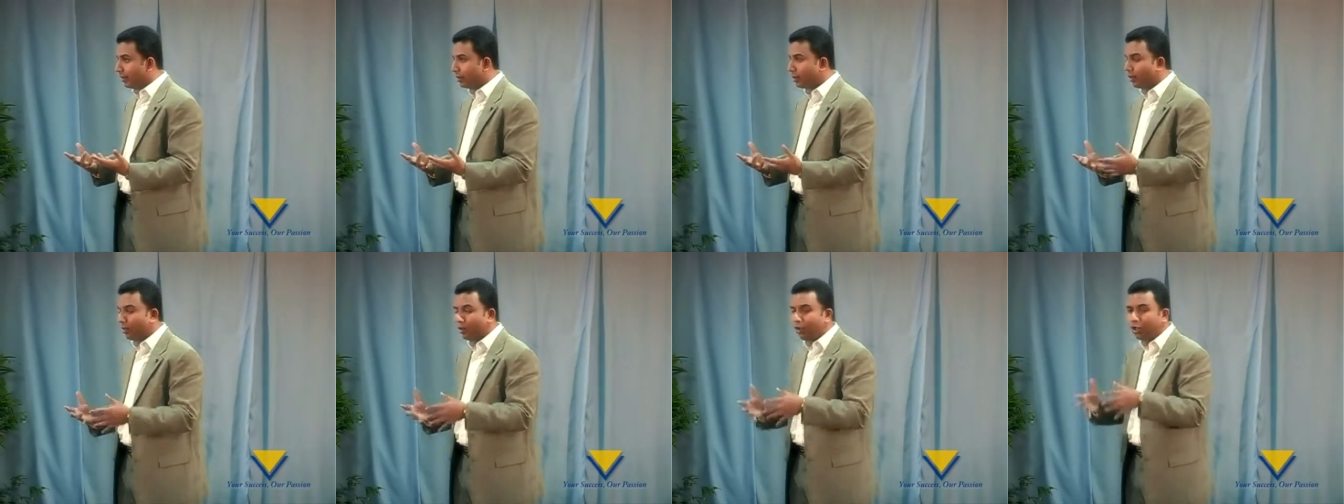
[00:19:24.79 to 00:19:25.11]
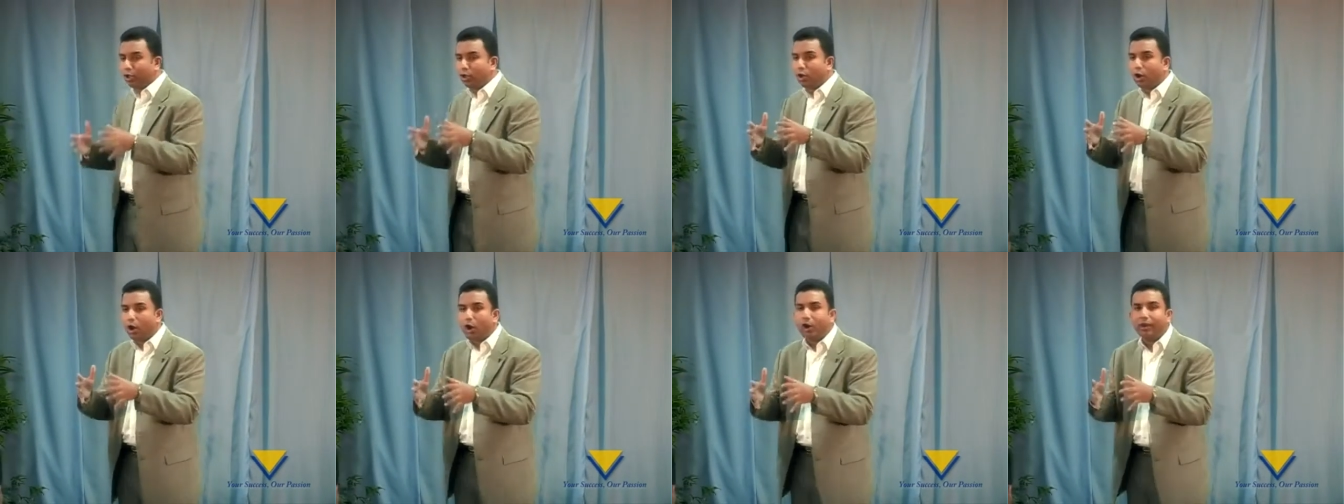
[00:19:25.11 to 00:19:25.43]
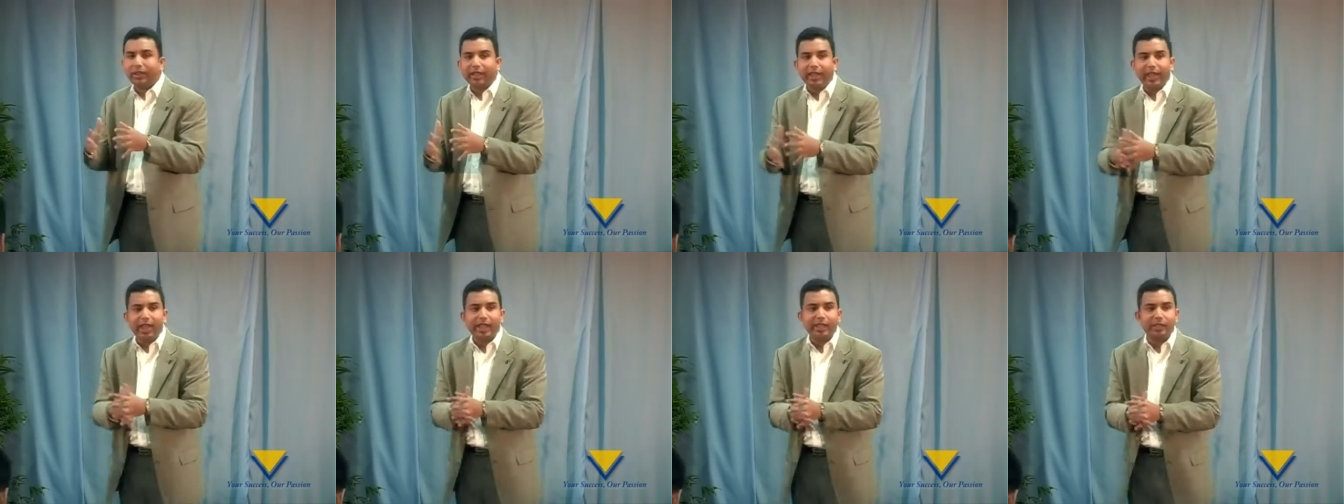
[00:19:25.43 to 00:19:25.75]
So in your
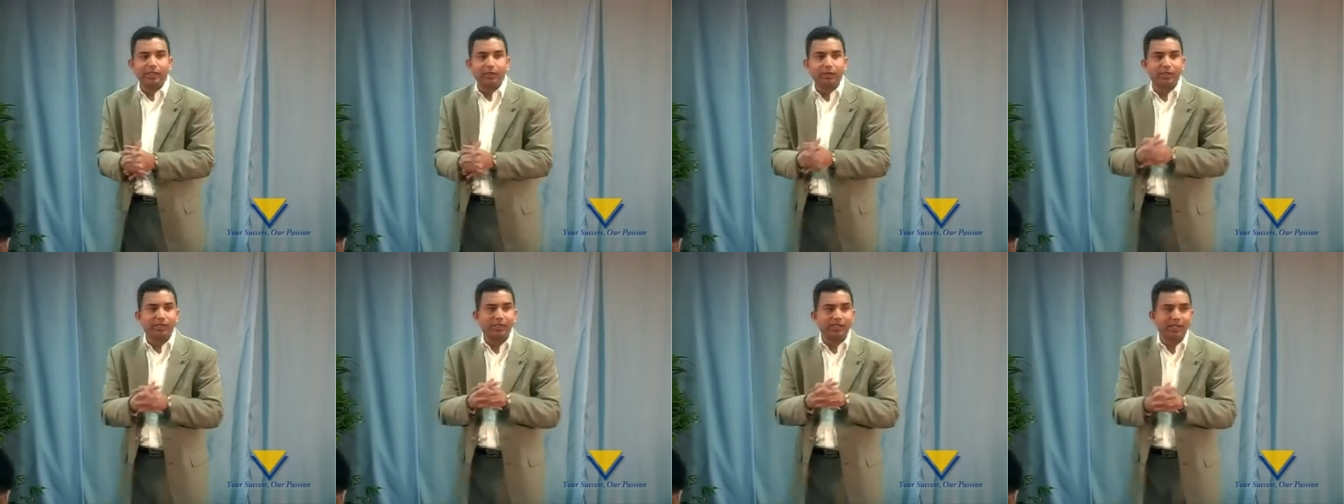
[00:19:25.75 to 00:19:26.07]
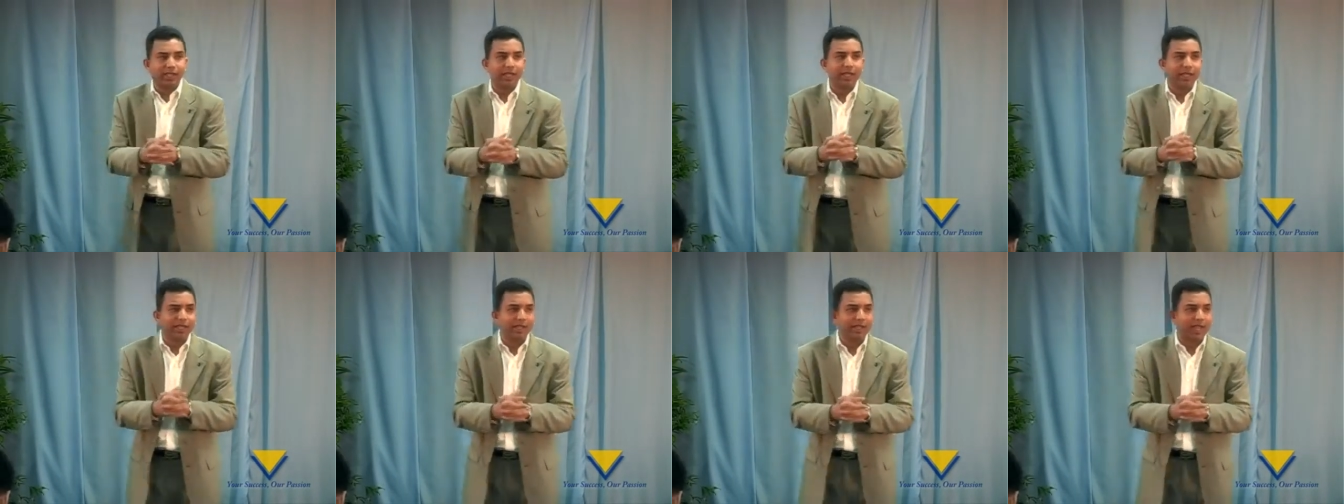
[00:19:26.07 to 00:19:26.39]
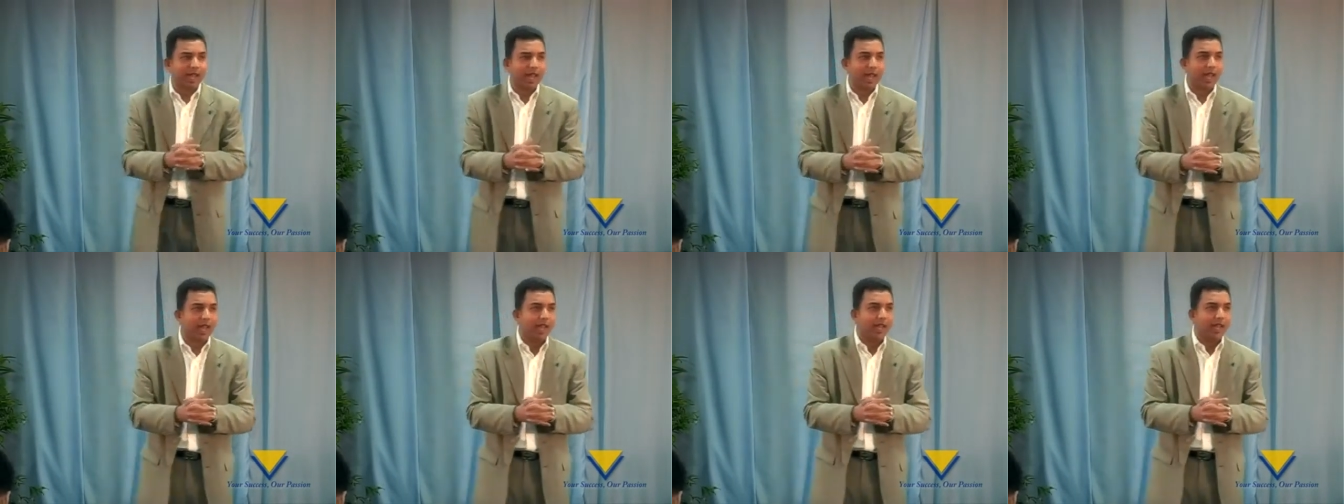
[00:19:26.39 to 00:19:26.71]
case, you're sitting
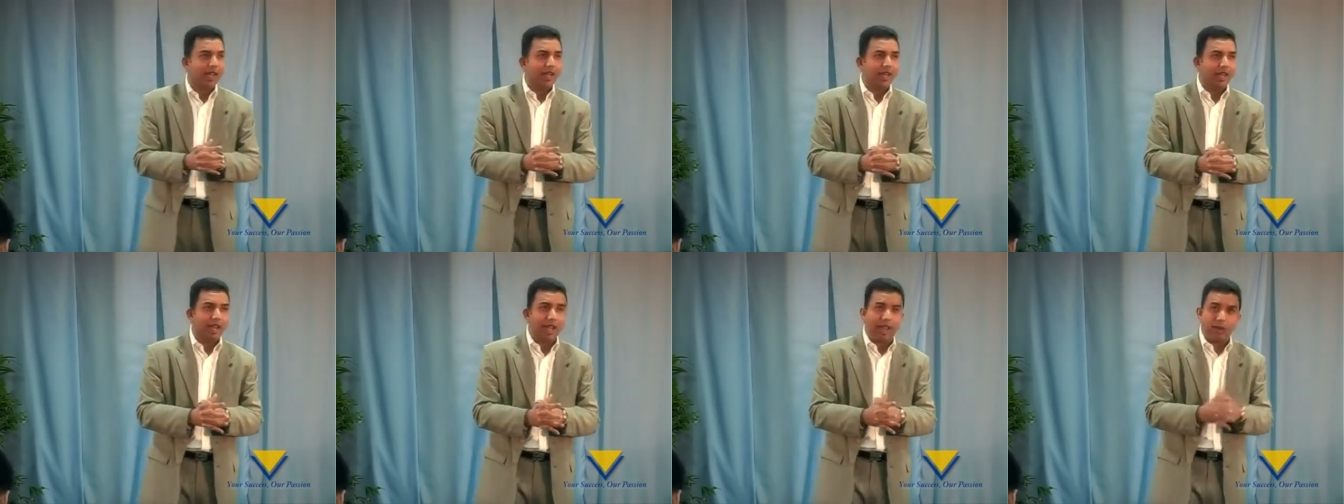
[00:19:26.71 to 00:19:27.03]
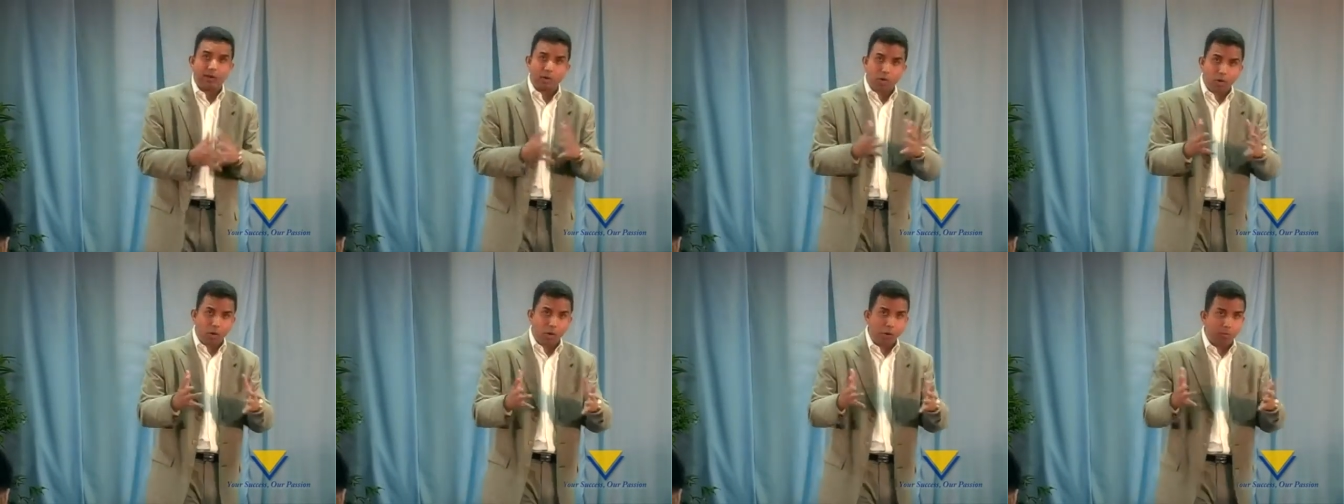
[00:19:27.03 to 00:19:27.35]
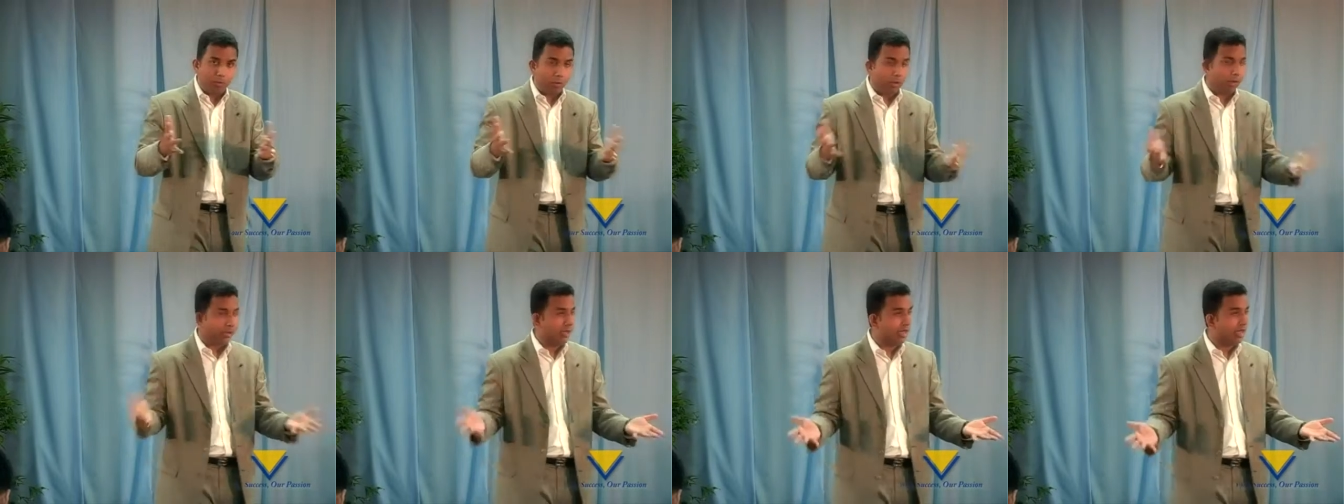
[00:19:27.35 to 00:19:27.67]
there at
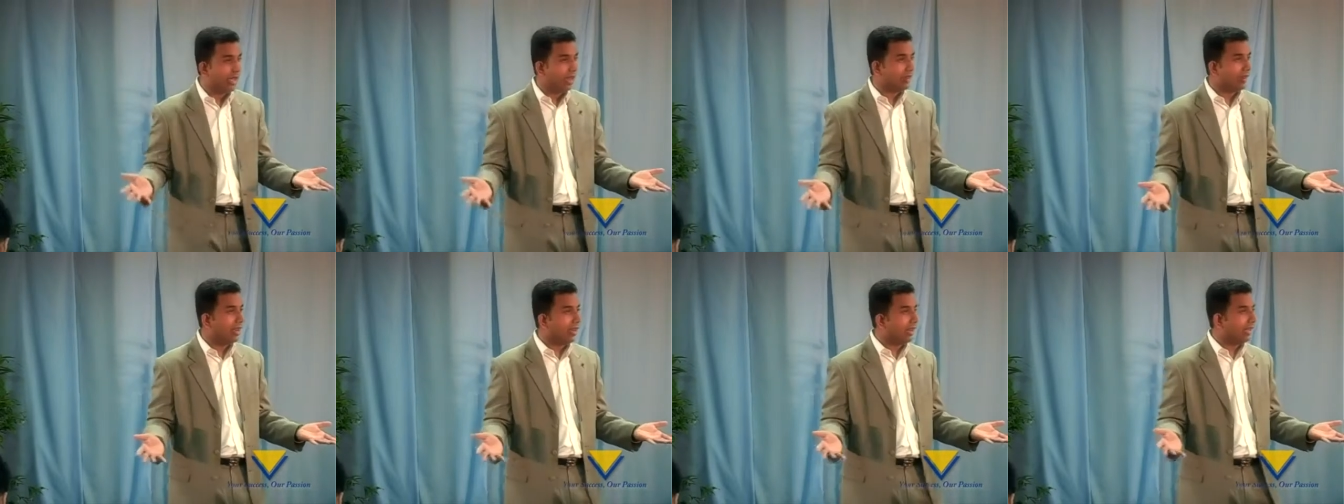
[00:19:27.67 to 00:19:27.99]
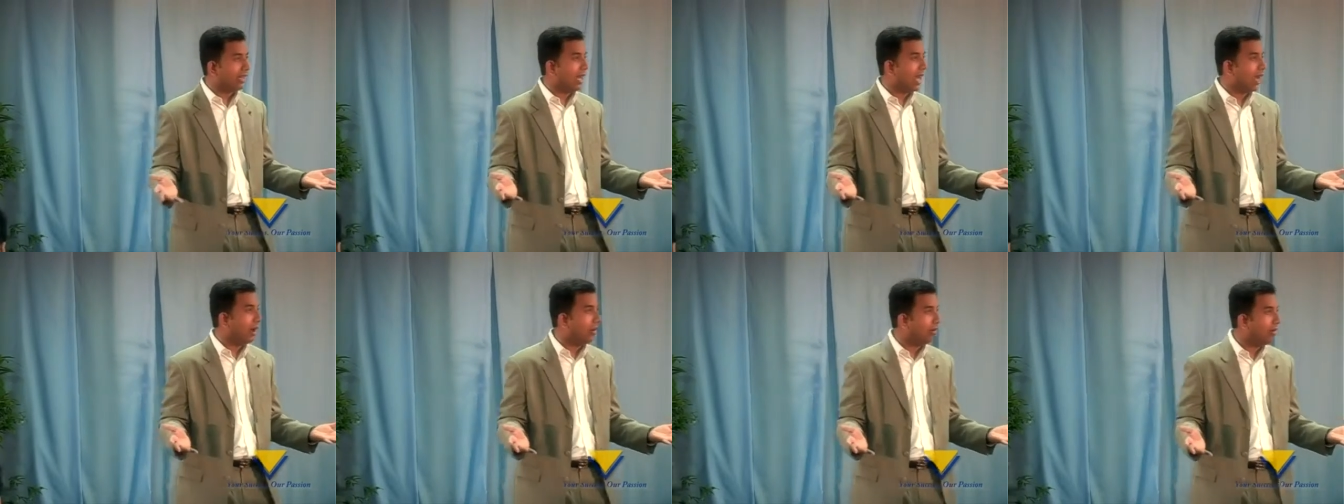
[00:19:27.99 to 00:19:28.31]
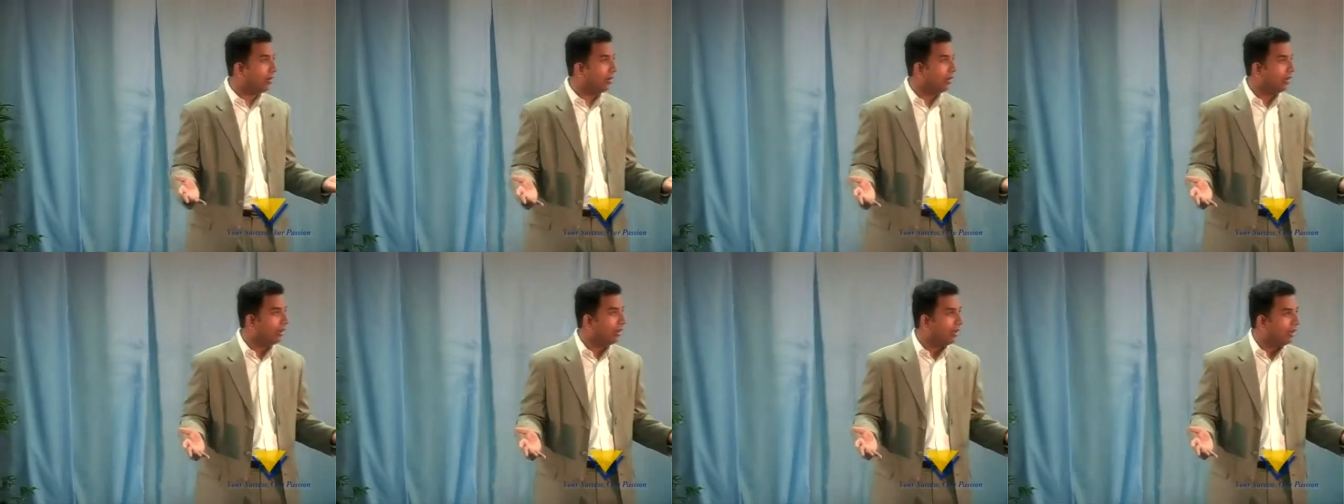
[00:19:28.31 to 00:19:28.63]
home or here right now.